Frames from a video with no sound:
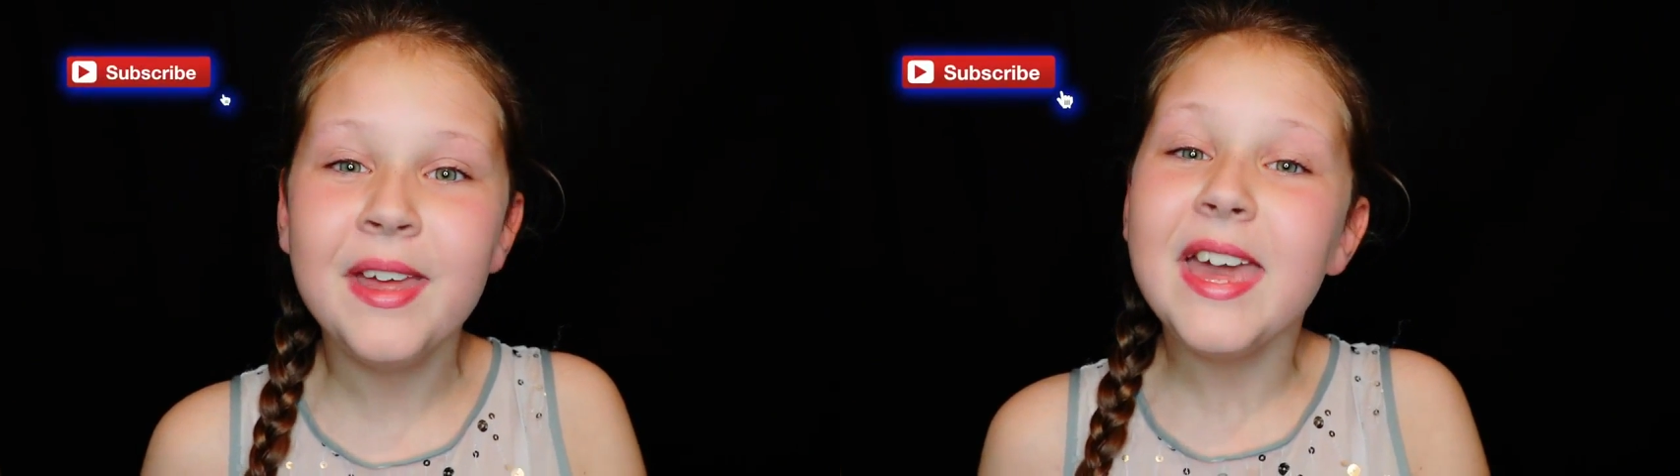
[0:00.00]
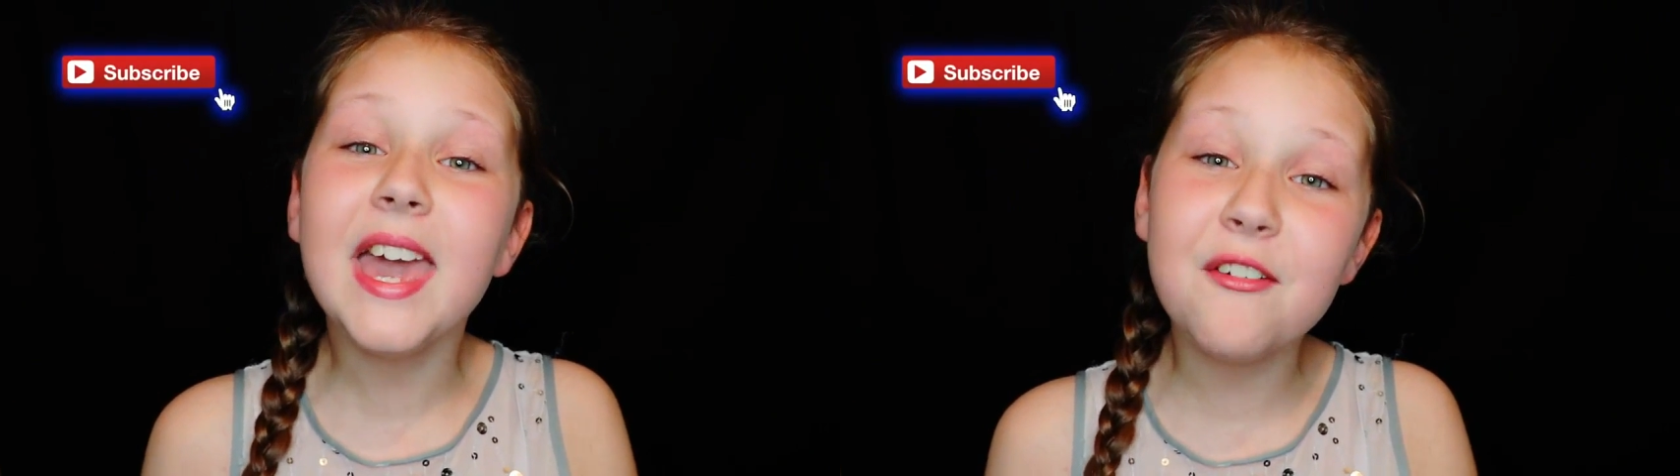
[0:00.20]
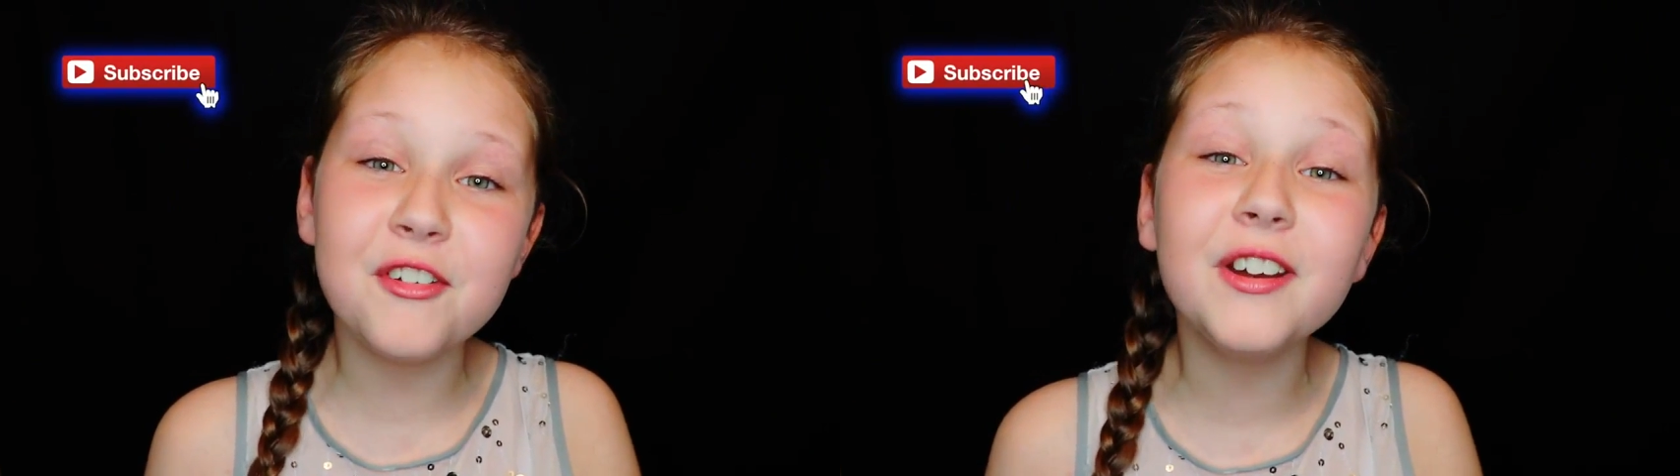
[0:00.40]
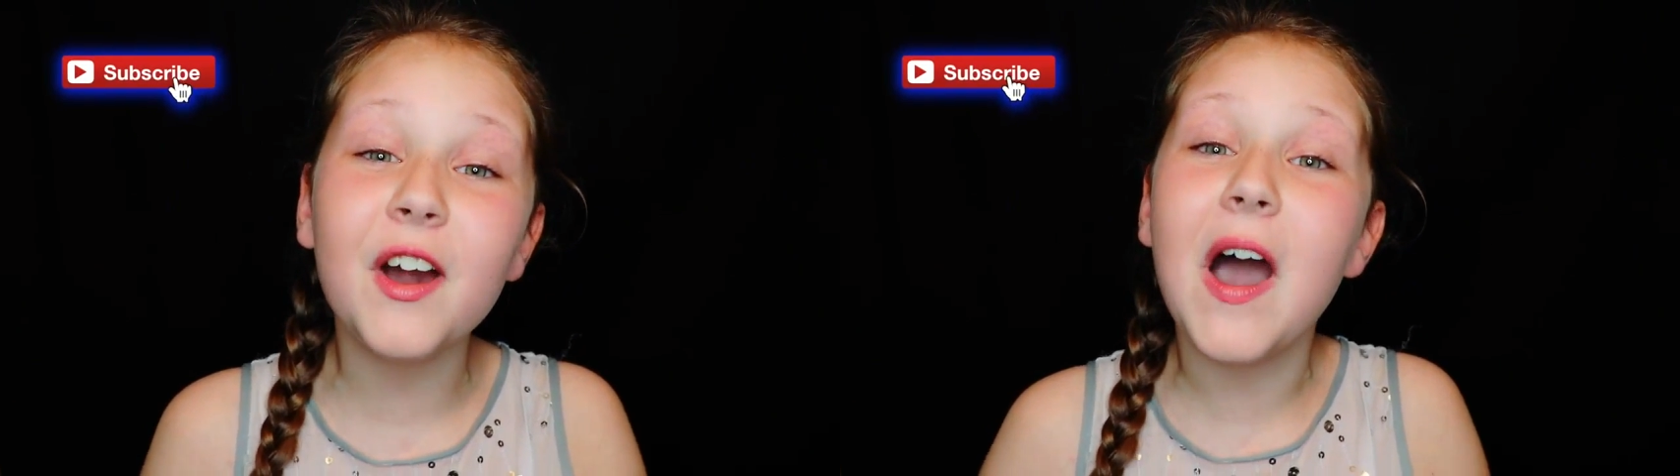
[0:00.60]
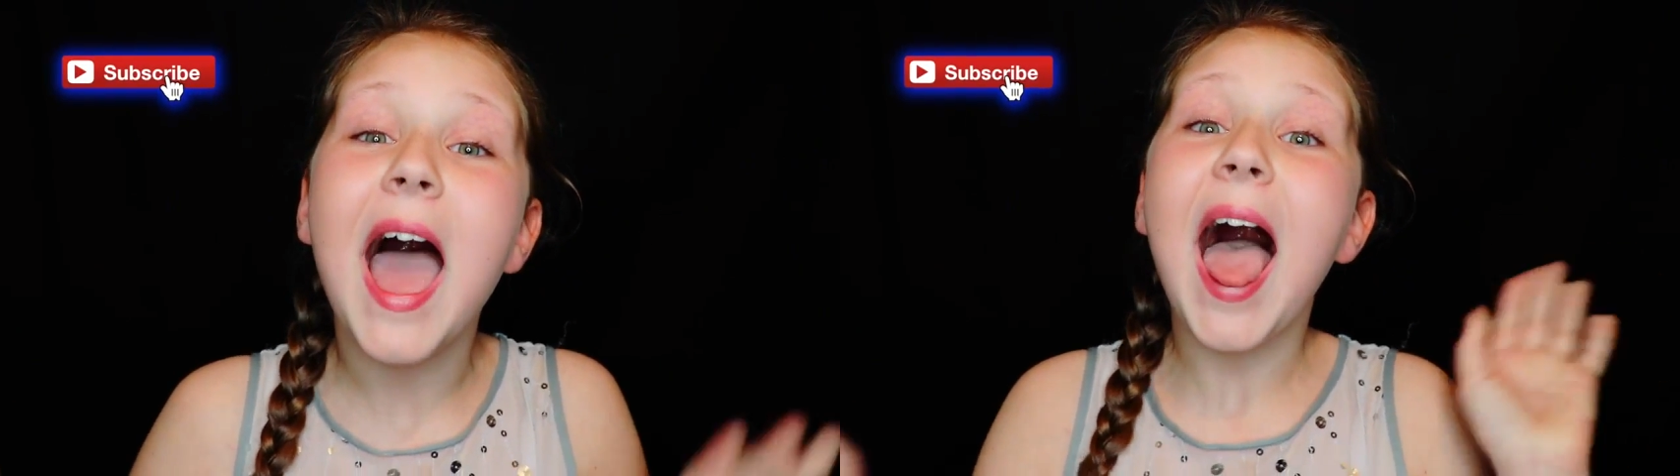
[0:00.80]
If you're
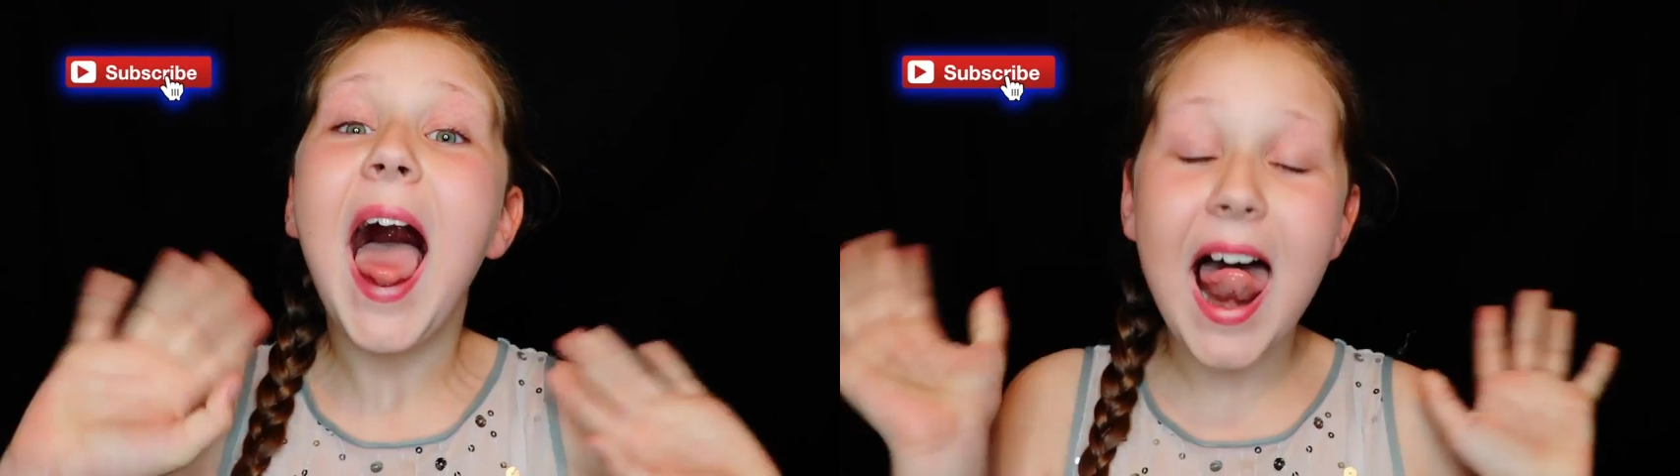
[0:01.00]
not,